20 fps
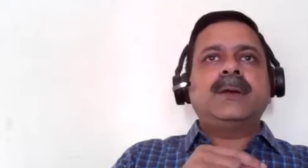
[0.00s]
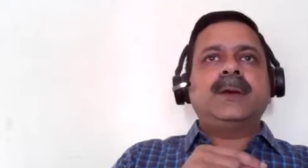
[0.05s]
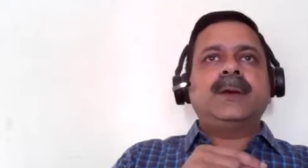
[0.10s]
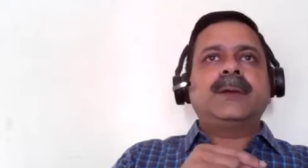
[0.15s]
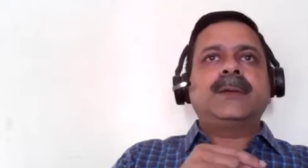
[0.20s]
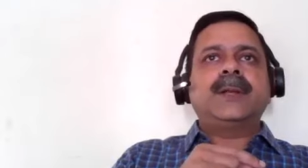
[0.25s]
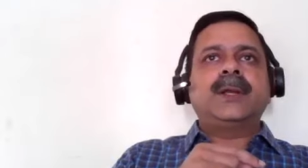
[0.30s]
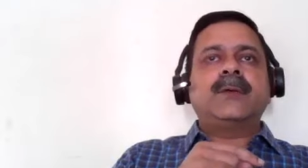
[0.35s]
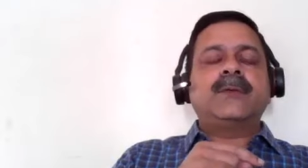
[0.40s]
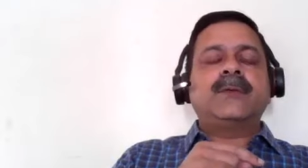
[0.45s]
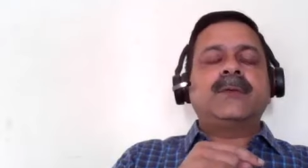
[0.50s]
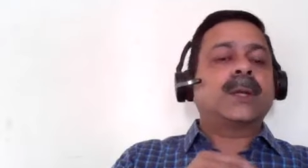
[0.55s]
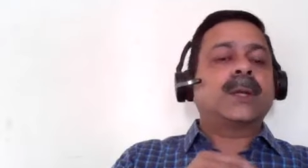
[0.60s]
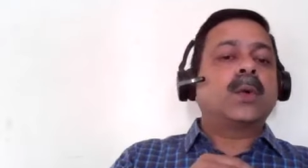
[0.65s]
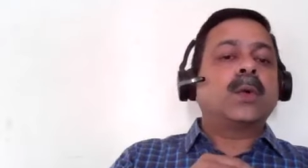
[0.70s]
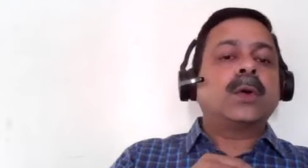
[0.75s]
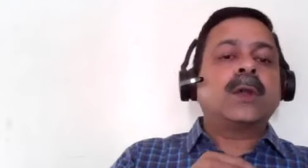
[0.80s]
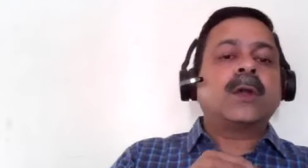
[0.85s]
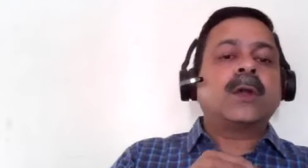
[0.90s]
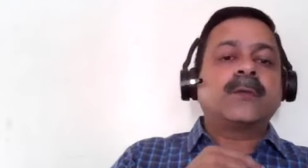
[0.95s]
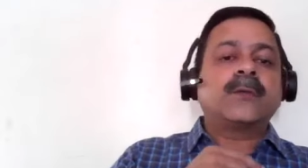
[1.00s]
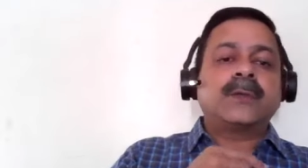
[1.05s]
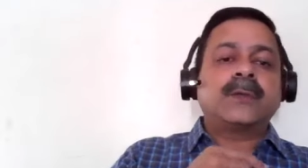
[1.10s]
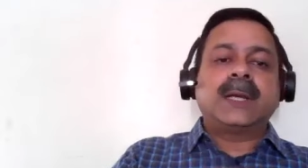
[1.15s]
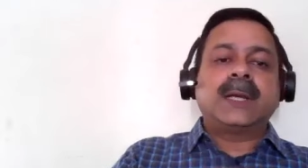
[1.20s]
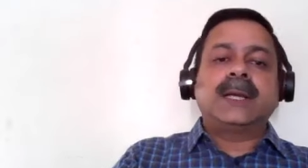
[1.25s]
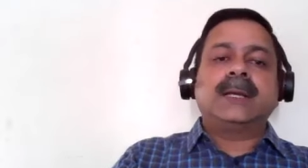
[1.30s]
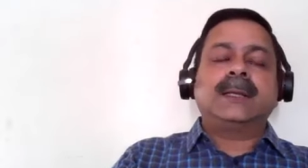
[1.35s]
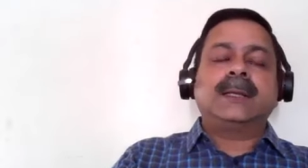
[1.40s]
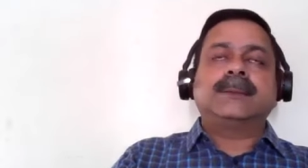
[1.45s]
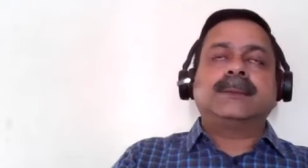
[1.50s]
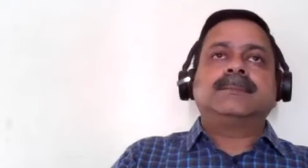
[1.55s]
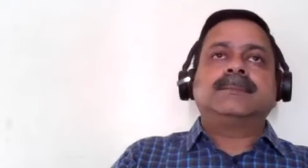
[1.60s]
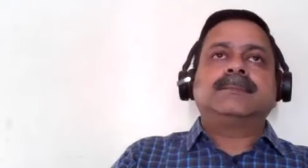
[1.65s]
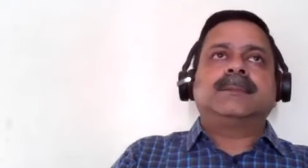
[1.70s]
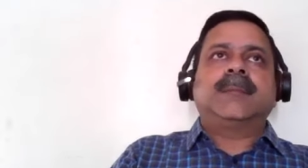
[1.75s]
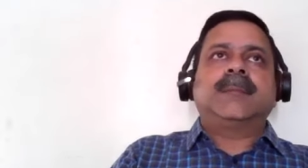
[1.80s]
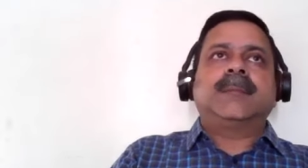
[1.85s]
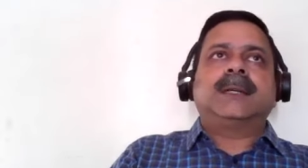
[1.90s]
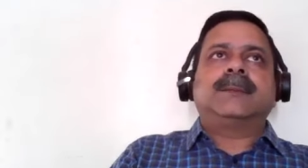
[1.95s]
uh, you know, with the goal of
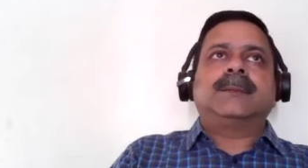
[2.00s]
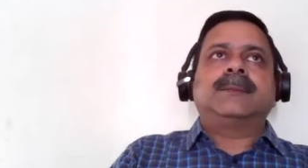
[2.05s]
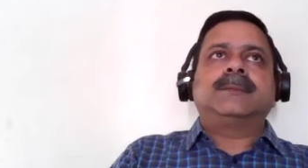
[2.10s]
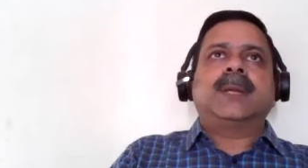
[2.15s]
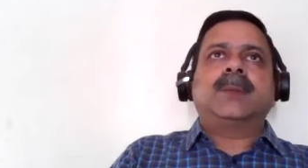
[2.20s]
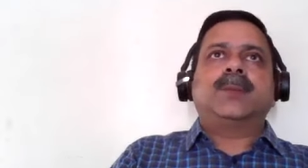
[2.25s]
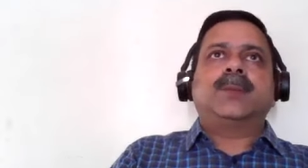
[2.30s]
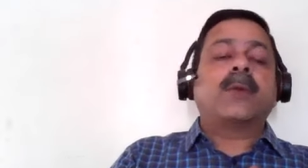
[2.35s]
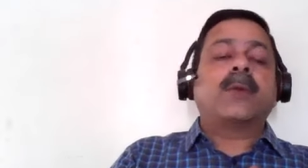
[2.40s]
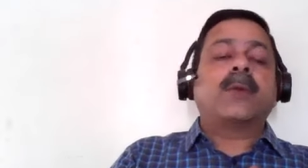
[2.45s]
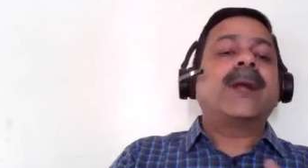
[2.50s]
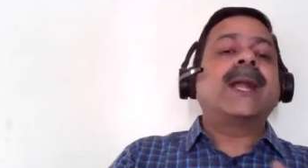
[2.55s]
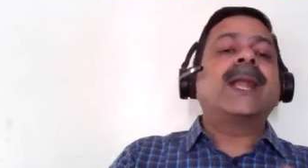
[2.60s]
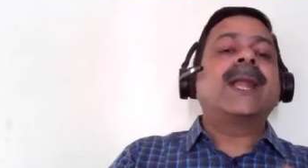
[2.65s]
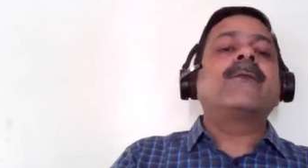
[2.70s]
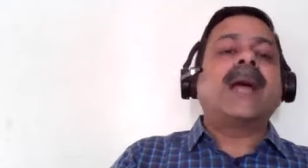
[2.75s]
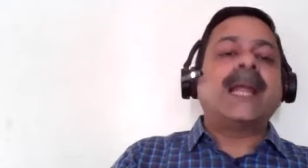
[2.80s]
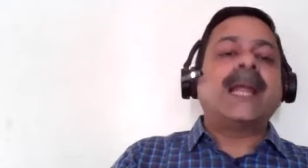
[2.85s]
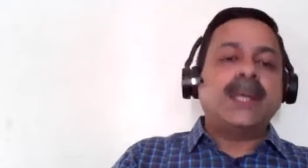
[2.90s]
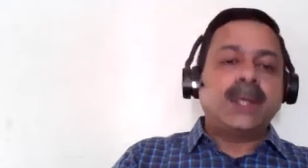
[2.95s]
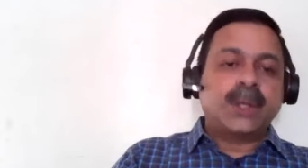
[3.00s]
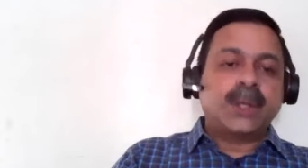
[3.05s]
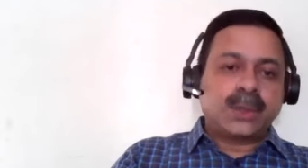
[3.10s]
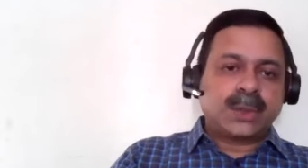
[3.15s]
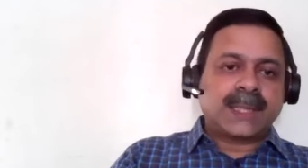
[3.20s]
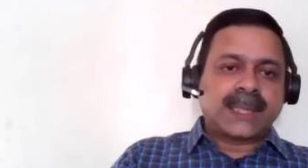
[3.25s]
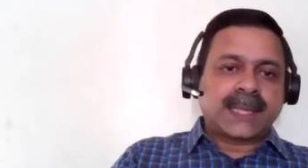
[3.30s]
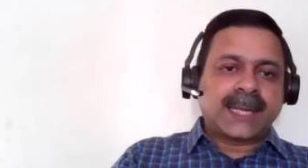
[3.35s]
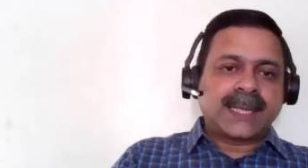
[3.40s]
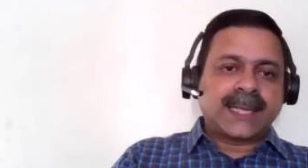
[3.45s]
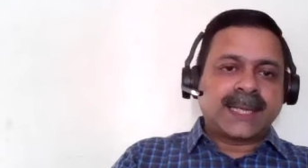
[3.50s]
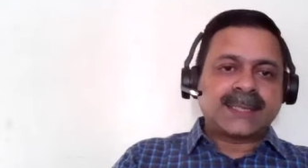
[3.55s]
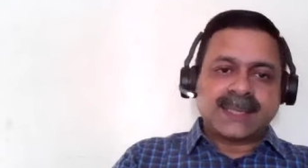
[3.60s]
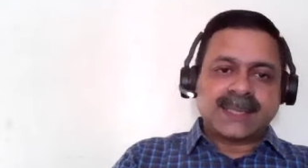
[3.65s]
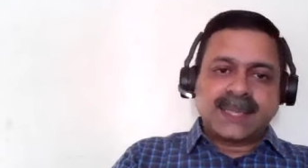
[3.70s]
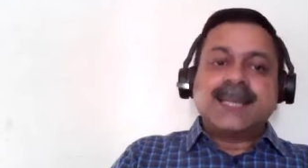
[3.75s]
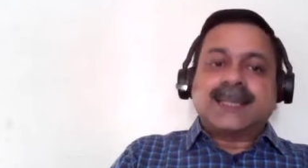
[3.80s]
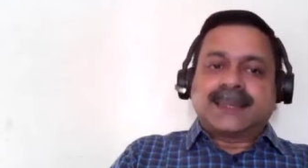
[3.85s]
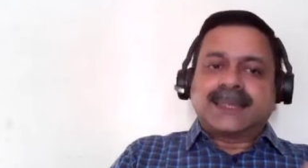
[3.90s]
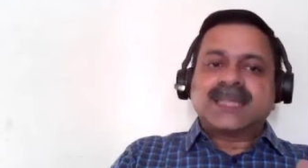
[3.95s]
uh, uh, providing value to the
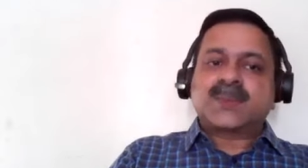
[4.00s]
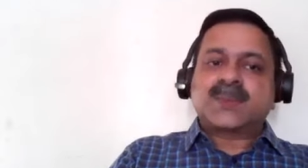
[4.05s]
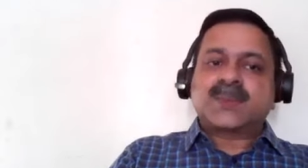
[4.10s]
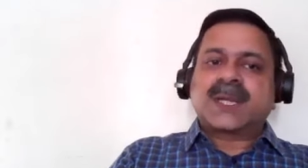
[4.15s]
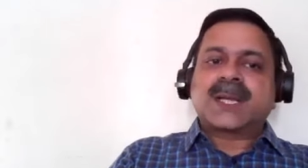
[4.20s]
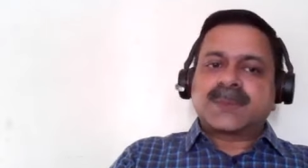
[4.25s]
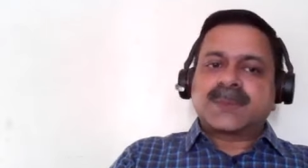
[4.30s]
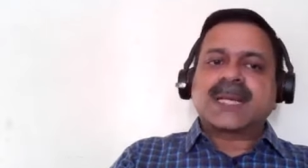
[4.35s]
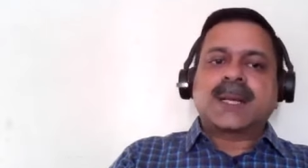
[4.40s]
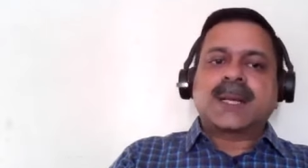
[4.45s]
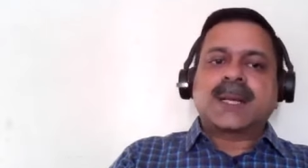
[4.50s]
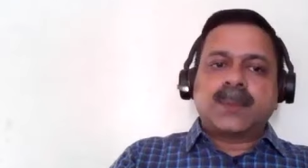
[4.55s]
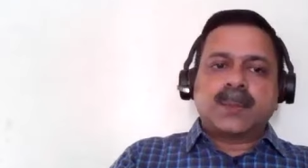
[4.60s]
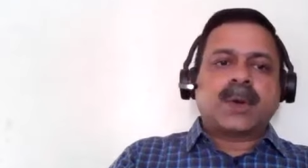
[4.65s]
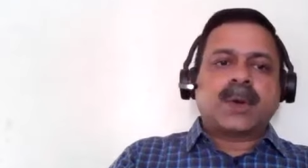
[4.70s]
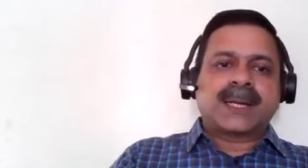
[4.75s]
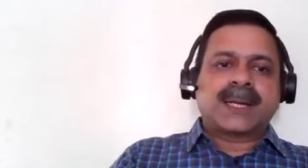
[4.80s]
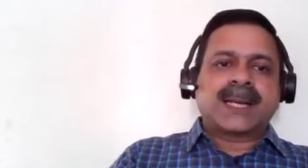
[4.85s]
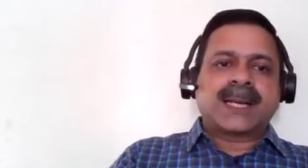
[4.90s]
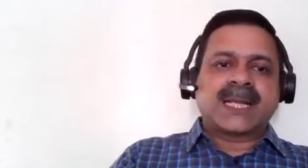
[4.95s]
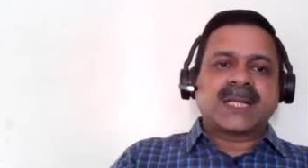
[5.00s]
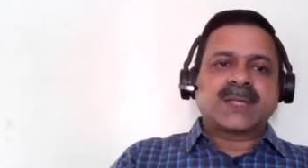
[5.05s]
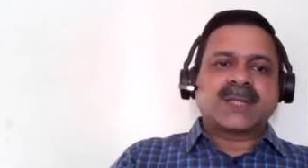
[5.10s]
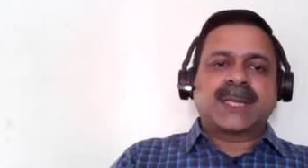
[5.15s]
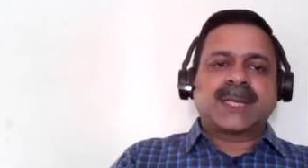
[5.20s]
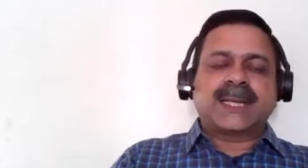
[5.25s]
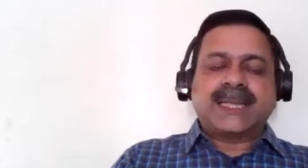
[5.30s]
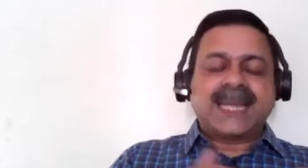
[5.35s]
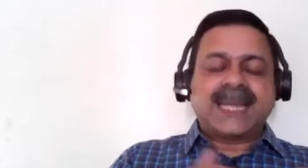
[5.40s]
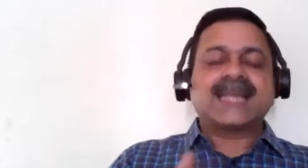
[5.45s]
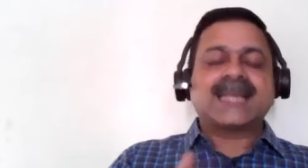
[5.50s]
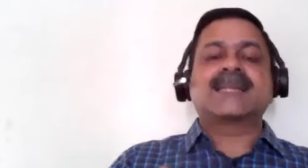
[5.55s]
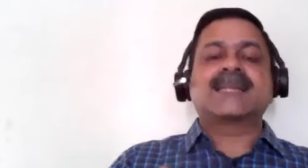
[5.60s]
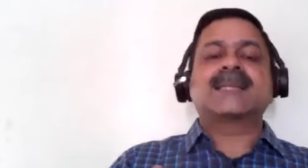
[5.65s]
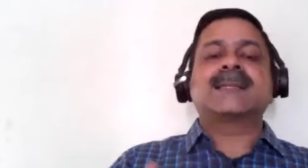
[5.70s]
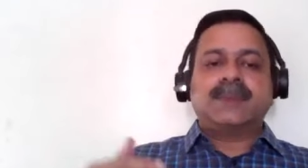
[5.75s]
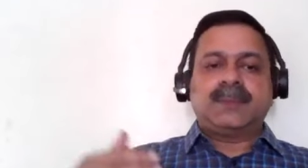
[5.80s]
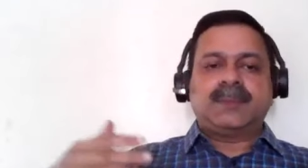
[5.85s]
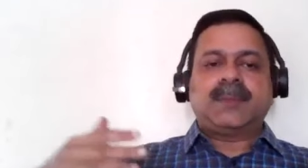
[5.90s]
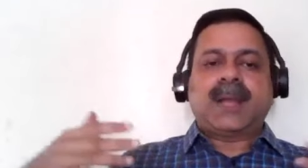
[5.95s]
clients, this becomes an important aspect.
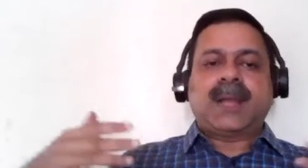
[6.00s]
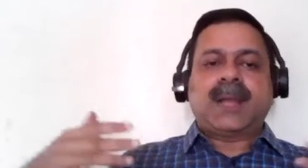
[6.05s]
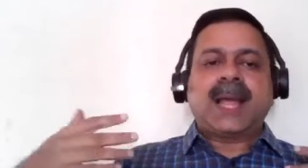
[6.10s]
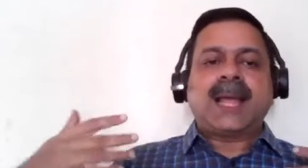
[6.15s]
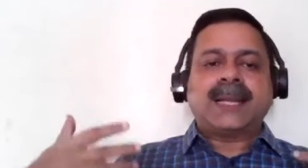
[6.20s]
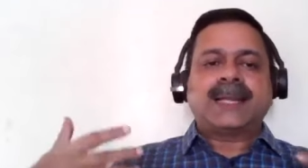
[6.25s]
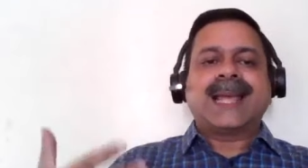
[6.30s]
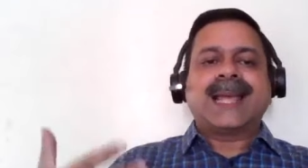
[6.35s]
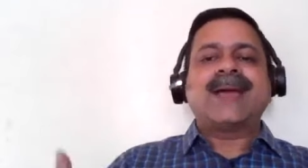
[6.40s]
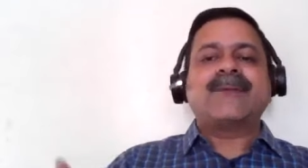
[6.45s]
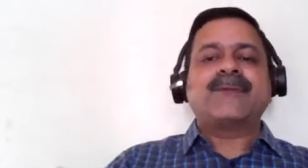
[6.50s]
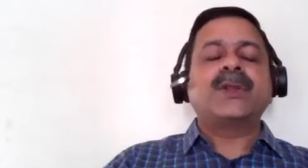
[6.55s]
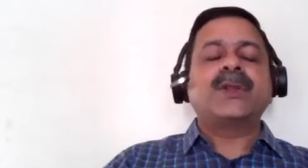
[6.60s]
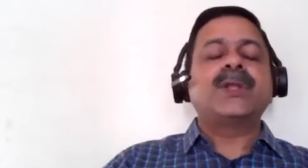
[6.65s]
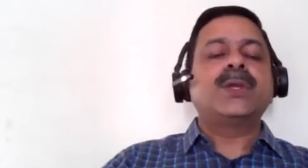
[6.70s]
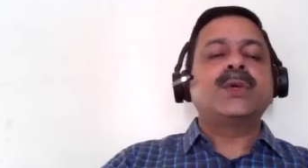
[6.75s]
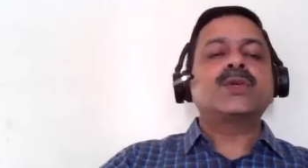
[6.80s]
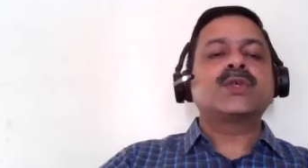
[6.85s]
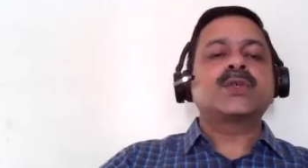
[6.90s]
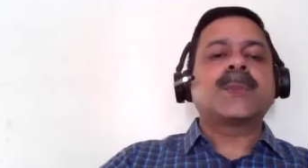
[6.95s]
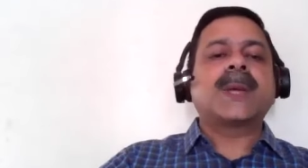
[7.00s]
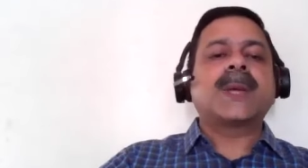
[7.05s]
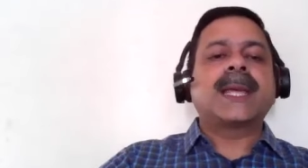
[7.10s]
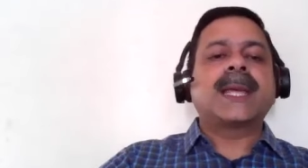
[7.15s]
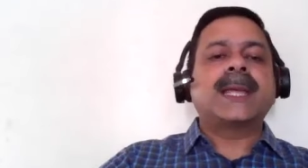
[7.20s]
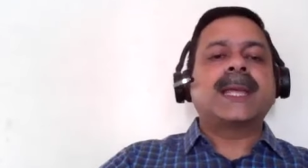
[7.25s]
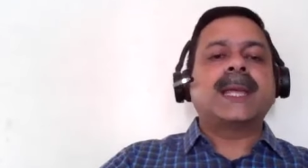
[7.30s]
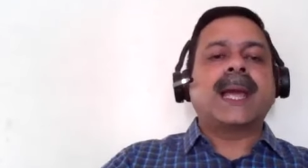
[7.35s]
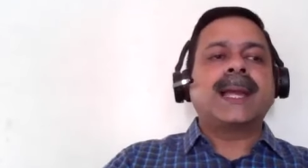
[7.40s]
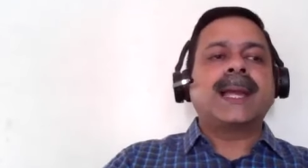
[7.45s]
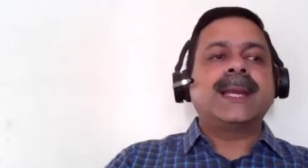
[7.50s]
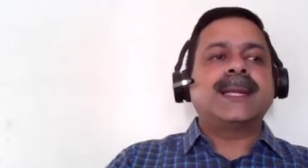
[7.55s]
Yes, they have to use my